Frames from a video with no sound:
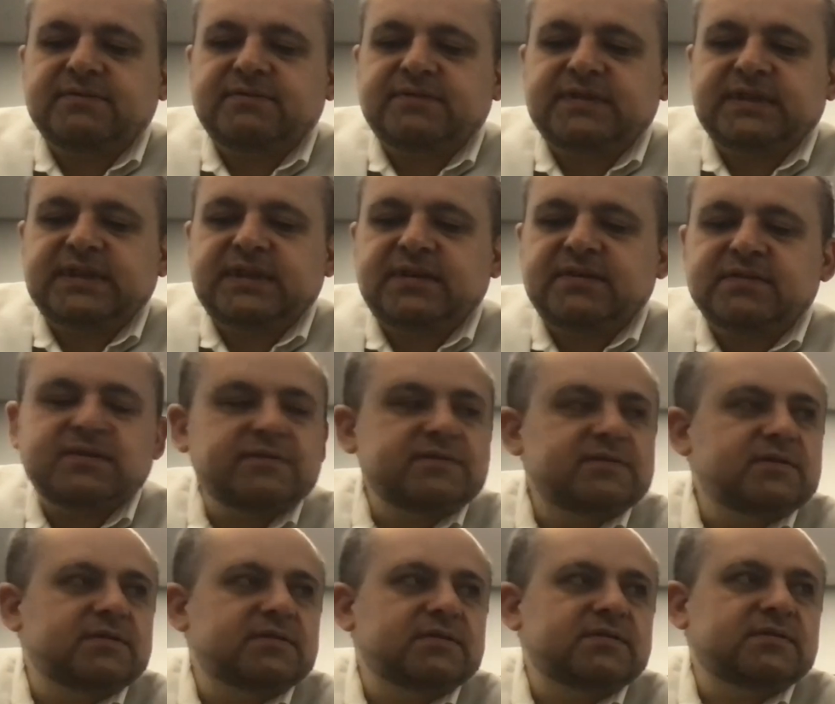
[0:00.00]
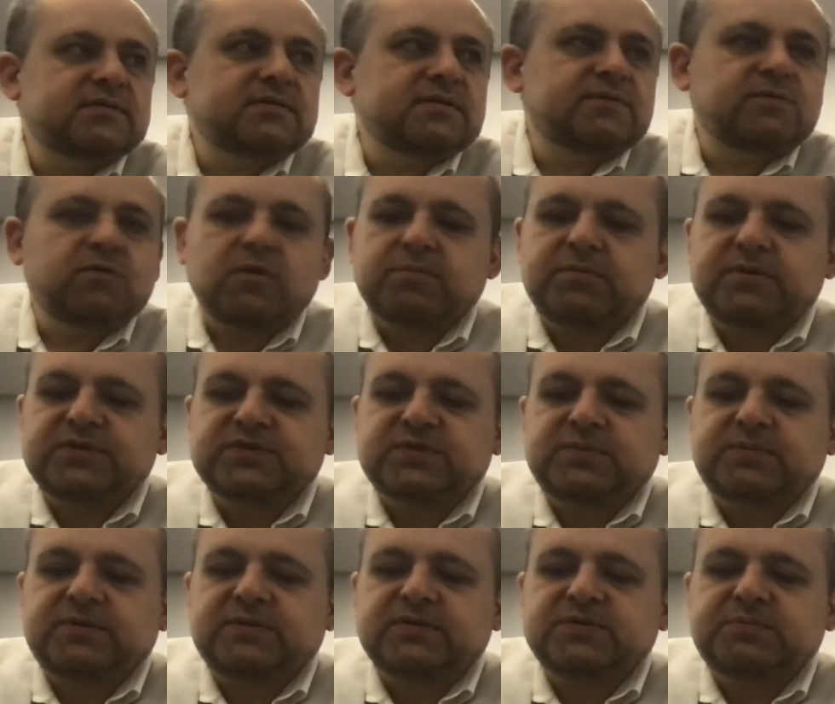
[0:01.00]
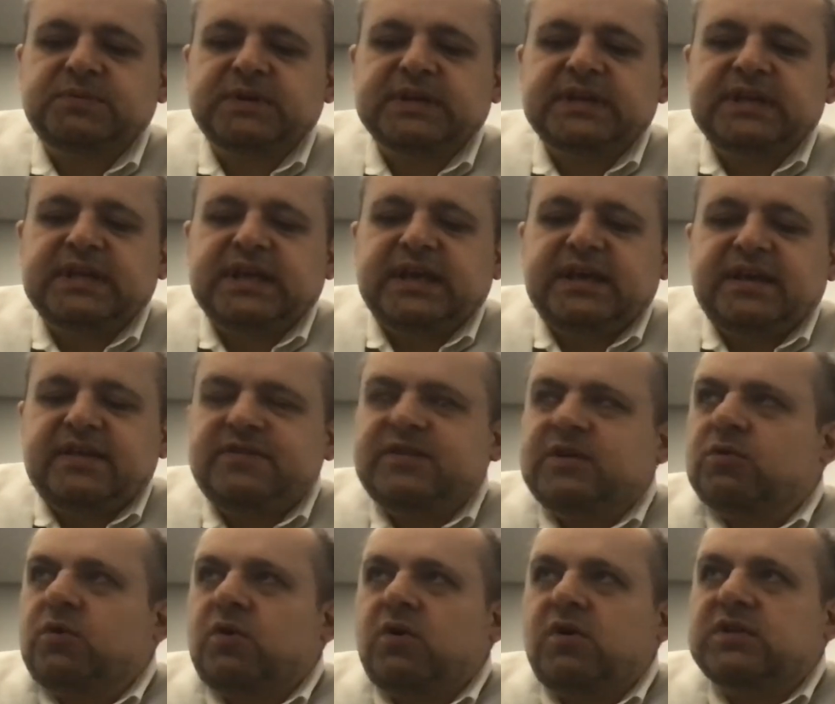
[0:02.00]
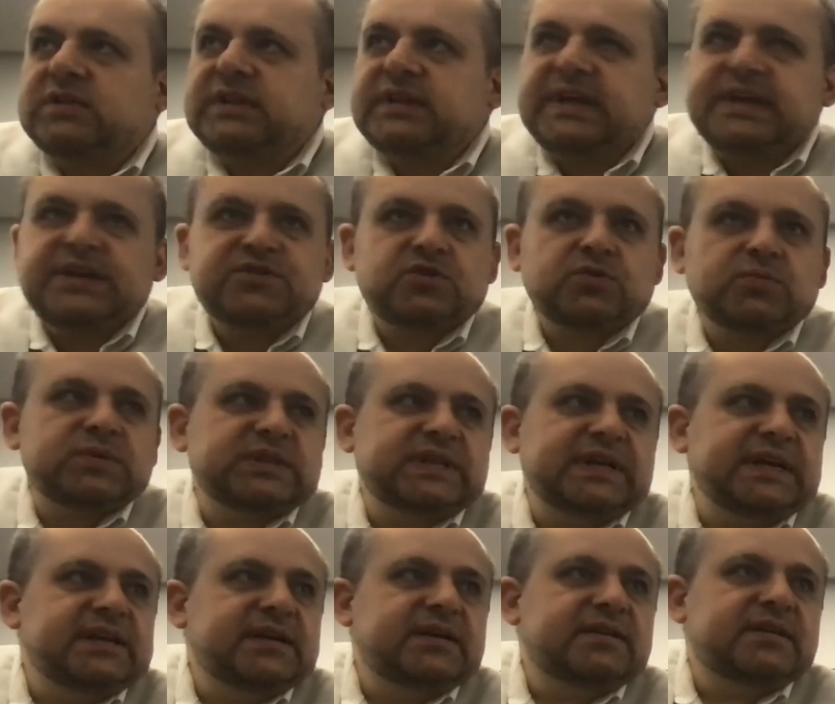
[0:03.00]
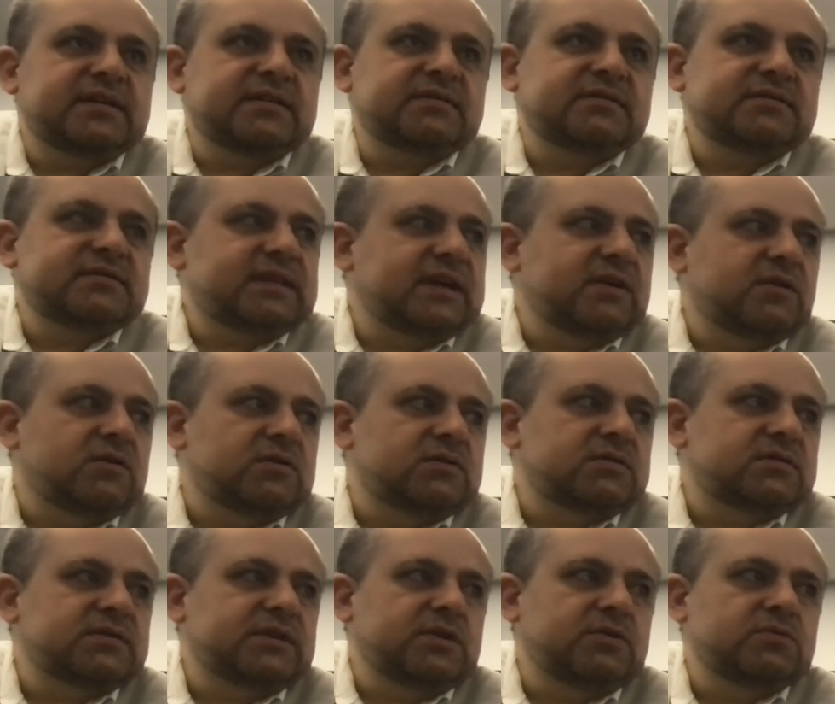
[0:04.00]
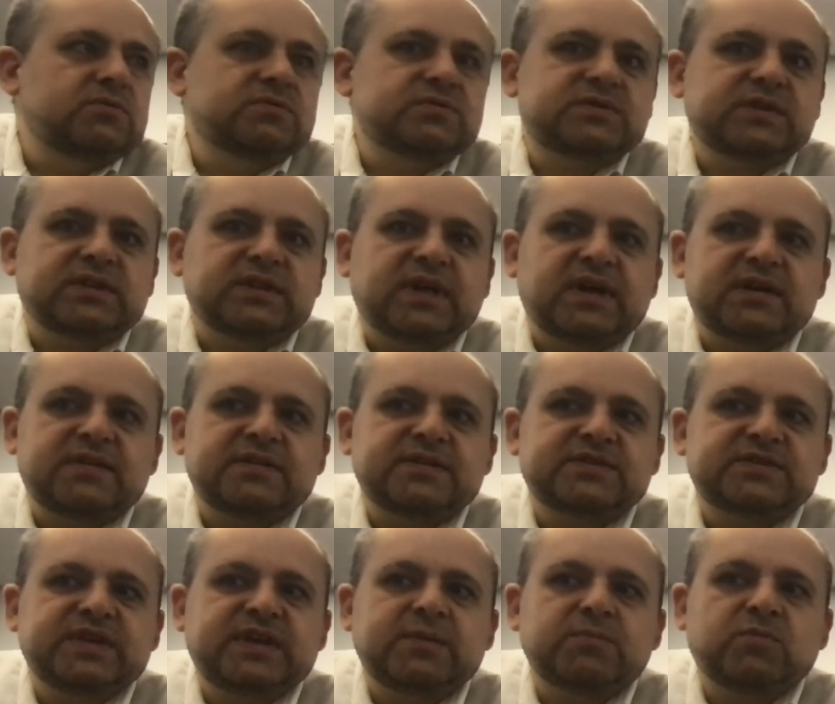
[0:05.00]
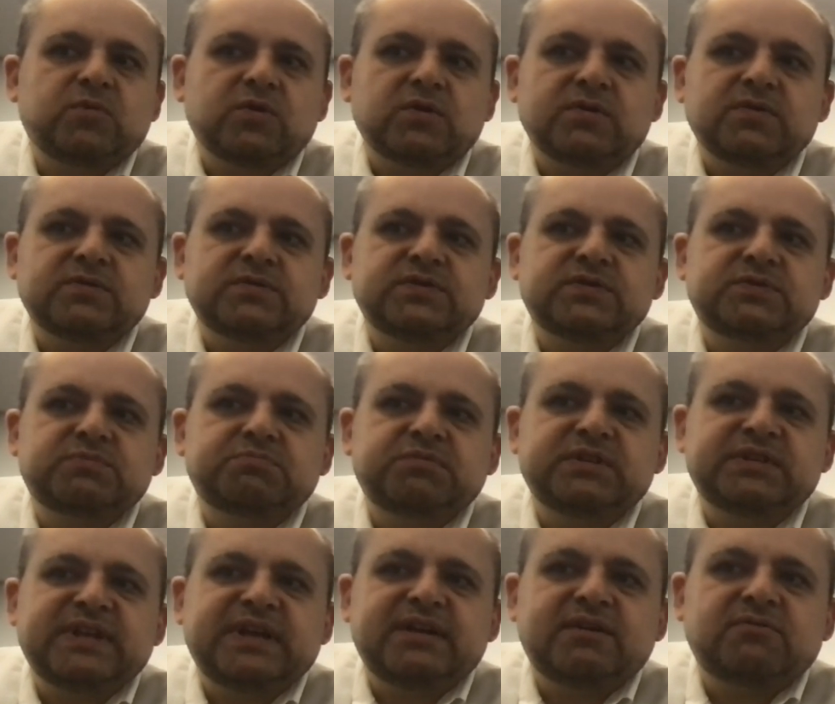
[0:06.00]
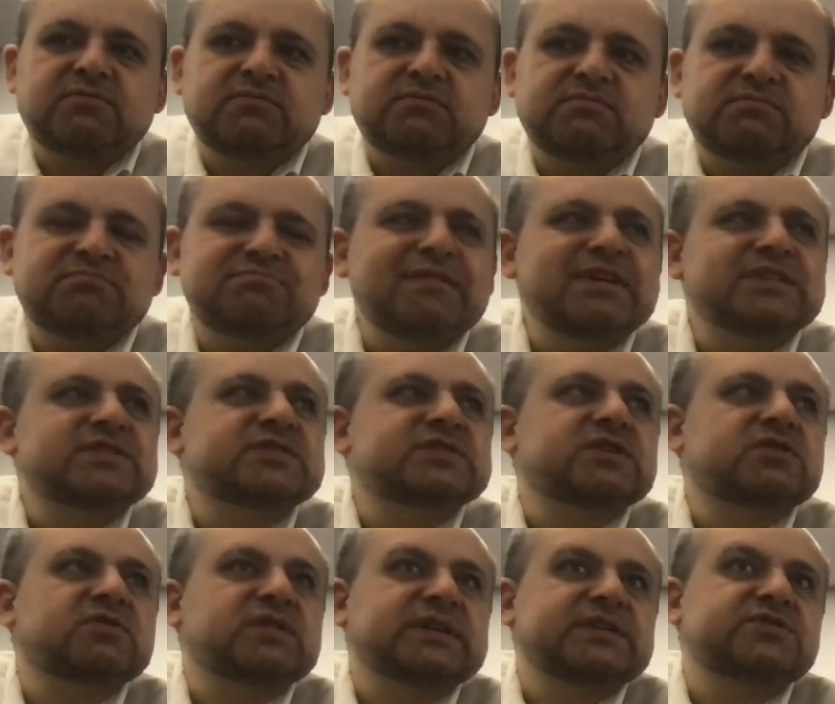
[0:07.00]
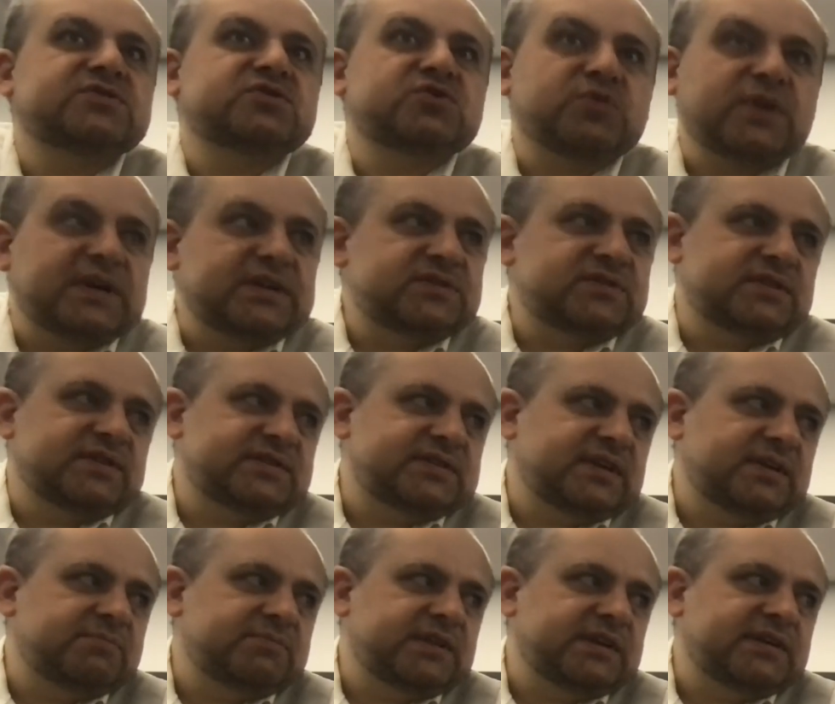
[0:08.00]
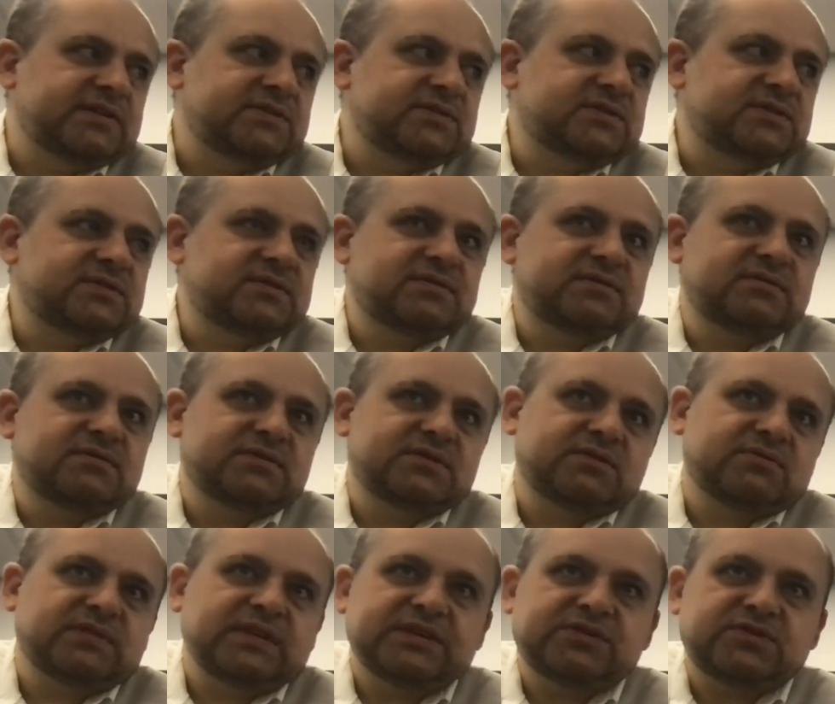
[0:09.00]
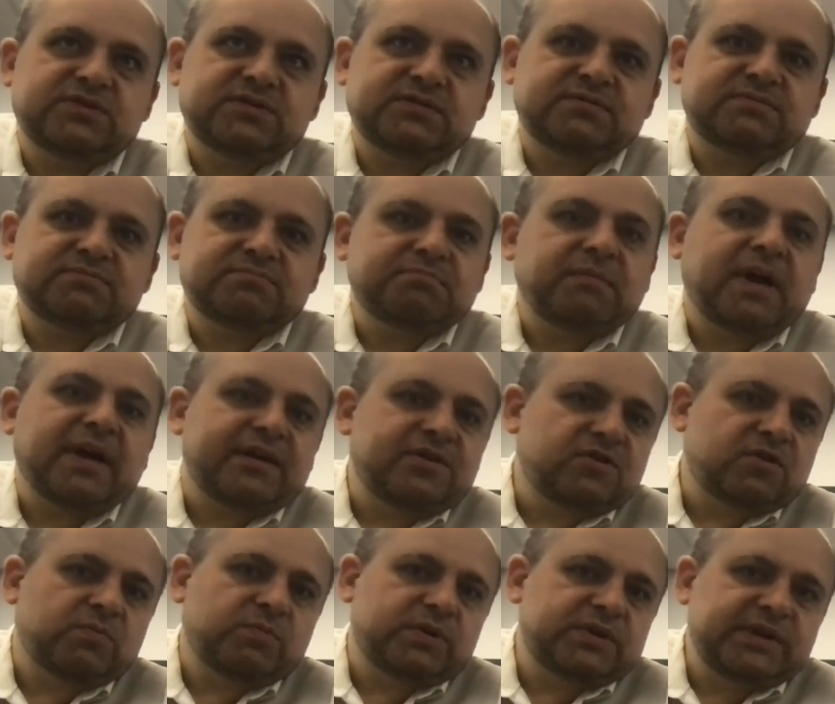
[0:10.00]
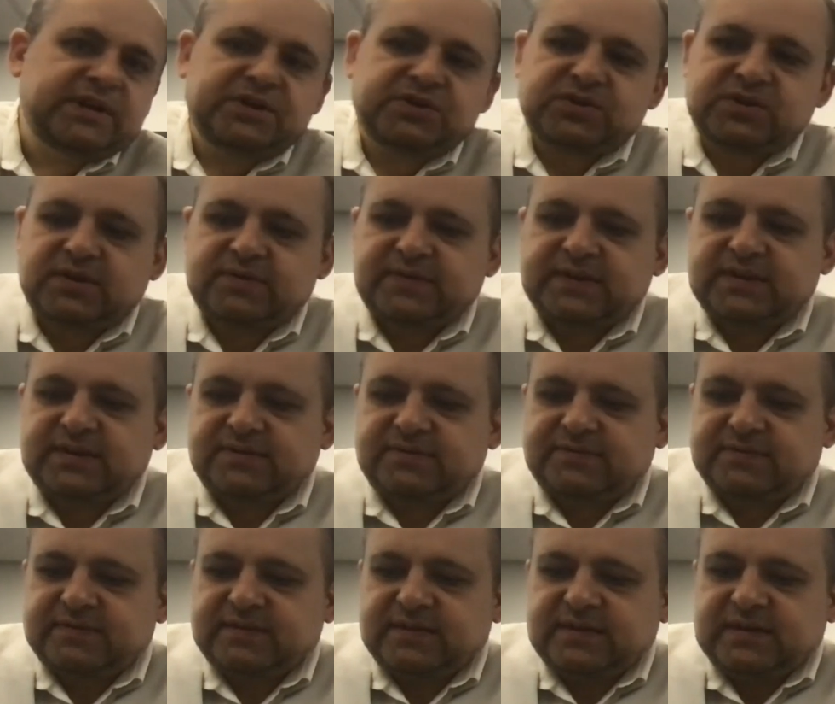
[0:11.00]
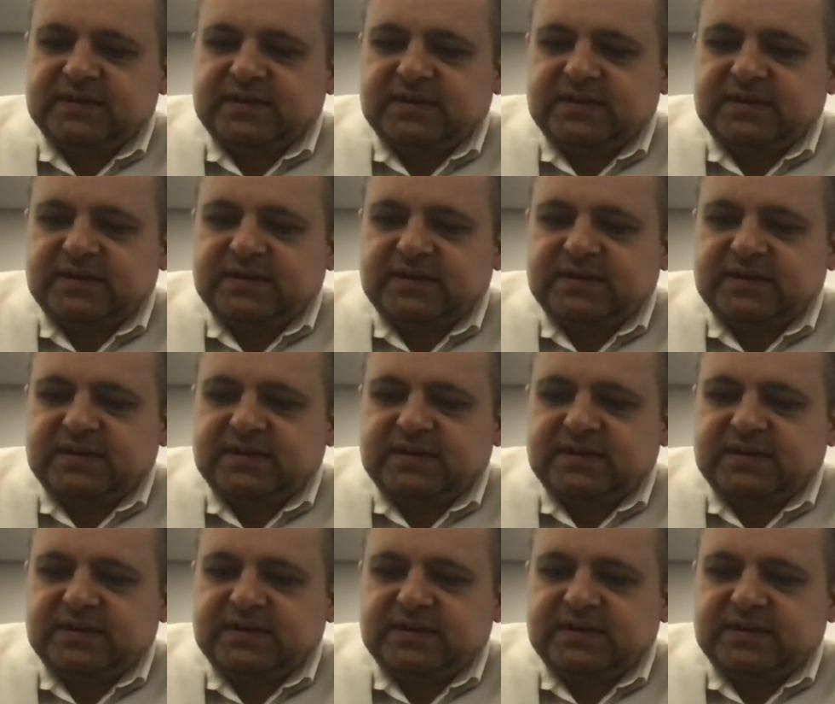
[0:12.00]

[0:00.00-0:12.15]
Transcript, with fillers: of the, the the the four principles, but they're all interrelated and they all use a lot of the same words, but they don't necessarily stress the same things. So that's just my interpretation of it. If